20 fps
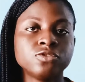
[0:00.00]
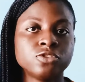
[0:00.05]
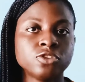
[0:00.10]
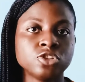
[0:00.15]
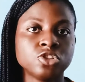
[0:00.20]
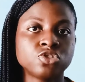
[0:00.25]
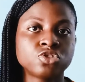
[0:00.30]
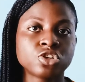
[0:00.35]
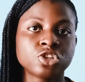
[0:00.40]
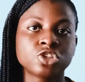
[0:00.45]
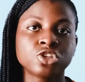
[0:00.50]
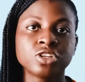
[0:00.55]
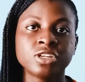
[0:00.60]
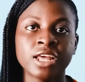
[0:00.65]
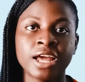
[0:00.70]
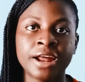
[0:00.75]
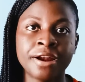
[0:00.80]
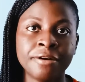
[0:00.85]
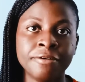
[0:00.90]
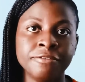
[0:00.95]
frustration
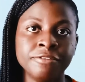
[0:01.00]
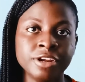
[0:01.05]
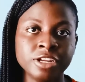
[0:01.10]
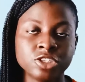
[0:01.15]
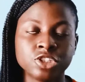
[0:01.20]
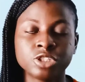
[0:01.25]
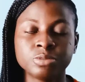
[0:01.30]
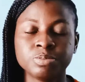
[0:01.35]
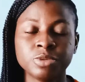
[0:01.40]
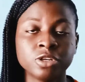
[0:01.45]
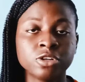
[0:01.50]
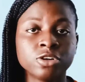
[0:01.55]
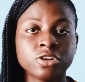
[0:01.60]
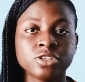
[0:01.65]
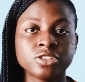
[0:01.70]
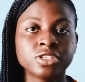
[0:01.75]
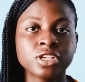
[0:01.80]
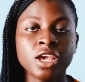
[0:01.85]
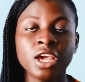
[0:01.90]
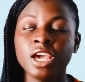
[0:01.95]
and rage
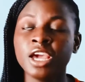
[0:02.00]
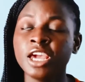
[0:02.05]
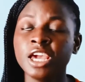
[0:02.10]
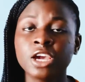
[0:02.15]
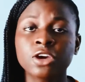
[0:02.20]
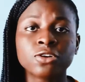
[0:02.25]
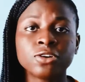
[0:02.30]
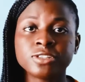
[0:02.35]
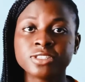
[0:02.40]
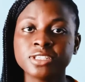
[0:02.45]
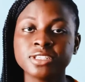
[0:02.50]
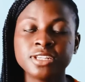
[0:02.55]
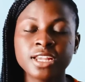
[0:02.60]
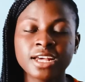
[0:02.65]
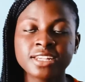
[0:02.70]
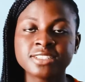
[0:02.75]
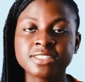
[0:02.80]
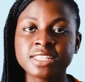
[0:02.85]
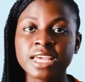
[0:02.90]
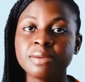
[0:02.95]
because he
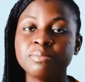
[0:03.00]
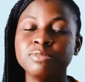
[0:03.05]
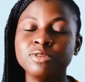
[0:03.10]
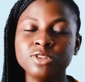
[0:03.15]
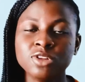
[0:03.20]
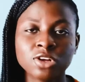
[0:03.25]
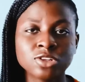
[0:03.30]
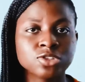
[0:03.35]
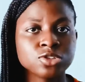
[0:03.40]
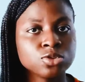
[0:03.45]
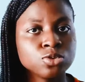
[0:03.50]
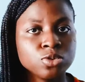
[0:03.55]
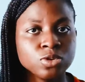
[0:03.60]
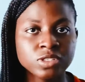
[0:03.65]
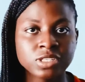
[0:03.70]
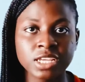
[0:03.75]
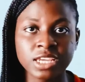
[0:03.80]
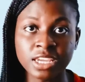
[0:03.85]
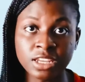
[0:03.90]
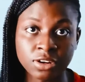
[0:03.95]
considers them not
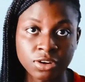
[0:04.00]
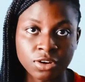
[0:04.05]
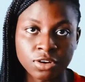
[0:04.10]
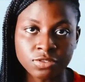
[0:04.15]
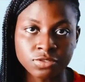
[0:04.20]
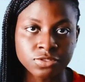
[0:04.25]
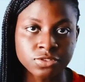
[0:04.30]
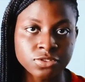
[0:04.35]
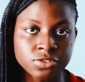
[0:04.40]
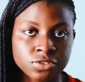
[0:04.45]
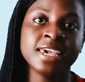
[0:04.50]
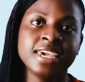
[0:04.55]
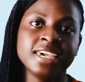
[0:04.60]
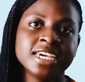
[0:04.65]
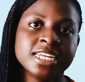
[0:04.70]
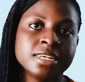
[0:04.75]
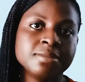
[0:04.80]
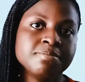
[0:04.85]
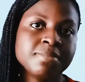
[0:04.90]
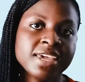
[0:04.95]
good enough.
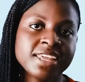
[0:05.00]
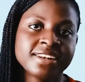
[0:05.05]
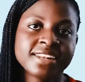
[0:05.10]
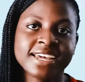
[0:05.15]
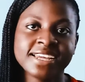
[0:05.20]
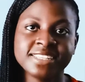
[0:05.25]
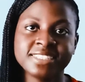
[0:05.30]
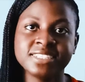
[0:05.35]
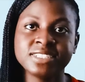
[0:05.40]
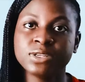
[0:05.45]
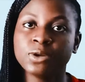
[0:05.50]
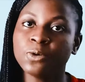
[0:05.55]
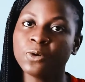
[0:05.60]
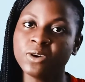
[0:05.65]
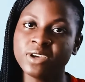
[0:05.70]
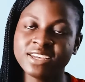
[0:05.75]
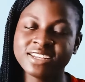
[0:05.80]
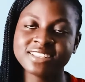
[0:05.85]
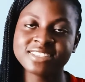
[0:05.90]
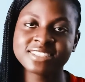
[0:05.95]
In May
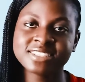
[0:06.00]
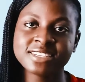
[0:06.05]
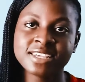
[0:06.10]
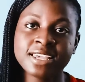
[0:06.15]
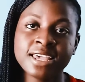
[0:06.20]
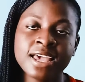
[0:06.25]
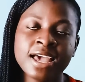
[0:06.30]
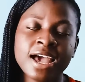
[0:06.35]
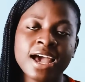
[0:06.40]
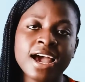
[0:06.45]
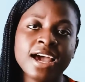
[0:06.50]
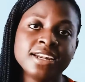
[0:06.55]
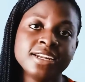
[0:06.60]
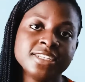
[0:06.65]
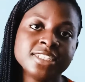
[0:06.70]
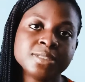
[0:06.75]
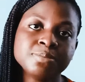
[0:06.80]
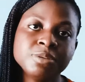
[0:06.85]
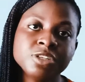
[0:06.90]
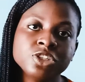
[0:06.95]
1908, an
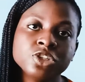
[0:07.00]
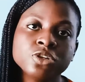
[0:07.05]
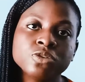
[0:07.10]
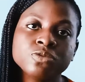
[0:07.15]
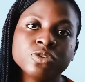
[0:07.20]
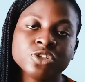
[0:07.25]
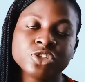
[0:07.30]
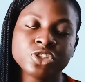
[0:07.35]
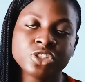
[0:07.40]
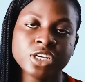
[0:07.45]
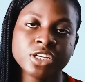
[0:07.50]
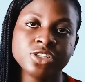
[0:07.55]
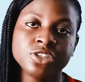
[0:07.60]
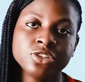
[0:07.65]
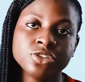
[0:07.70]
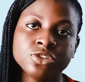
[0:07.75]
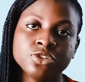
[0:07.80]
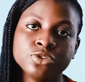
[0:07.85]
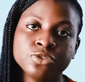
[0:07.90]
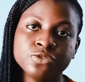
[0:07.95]
exhibition was scheduled
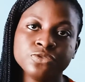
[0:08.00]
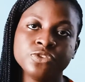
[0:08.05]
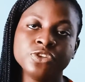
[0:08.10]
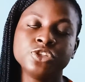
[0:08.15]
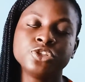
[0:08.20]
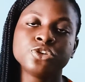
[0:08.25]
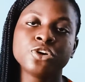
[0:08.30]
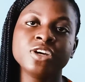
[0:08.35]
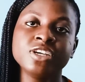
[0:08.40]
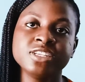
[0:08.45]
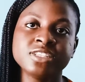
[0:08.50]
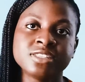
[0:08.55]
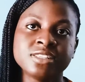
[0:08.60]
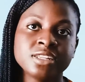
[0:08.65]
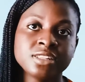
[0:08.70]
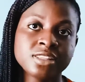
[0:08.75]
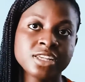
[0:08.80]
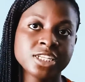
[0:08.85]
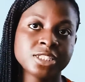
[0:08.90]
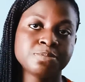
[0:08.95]
to feature his
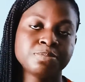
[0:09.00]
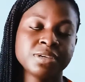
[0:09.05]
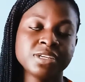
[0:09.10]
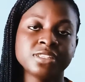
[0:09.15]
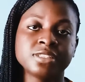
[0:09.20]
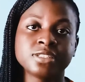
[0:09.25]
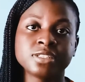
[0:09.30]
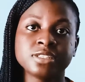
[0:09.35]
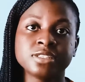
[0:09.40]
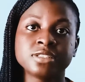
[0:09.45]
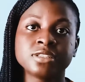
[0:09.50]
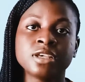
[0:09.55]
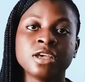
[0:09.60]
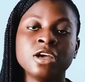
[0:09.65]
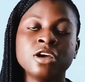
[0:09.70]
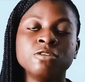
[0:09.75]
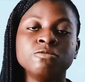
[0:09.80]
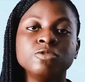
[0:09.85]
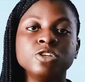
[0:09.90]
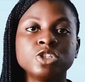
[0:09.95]
latest paintings,
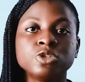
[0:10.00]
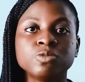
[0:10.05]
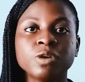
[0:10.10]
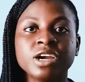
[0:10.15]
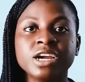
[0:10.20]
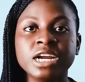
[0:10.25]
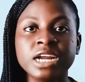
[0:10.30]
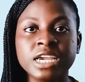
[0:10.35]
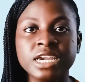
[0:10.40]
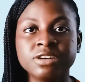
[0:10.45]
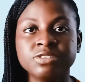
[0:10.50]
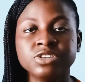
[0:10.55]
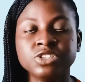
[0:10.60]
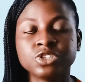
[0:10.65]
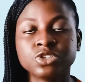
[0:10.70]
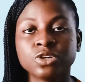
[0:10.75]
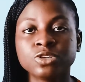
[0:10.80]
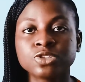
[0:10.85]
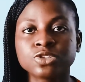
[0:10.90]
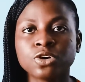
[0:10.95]
which were a
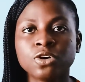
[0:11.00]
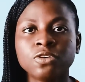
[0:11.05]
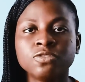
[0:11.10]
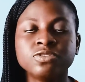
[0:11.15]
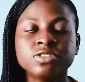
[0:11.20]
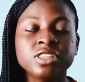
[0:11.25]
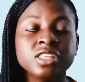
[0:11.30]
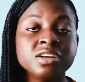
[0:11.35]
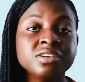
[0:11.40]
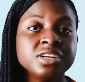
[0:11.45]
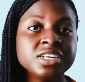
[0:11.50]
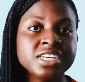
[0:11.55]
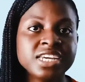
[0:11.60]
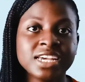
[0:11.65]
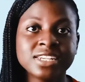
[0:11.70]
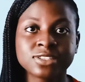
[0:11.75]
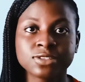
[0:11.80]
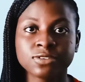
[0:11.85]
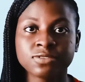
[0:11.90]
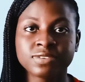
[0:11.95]
result of 3
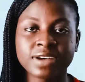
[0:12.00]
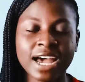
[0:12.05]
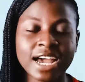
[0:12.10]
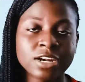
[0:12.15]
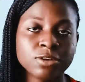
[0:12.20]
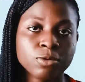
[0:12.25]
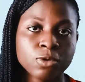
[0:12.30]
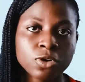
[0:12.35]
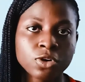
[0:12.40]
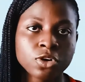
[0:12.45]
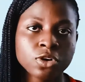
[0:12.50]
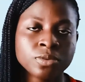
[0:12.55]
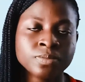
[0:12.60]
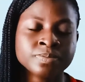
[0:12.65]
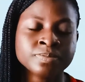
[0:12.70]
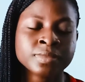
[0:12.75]
years of hard work.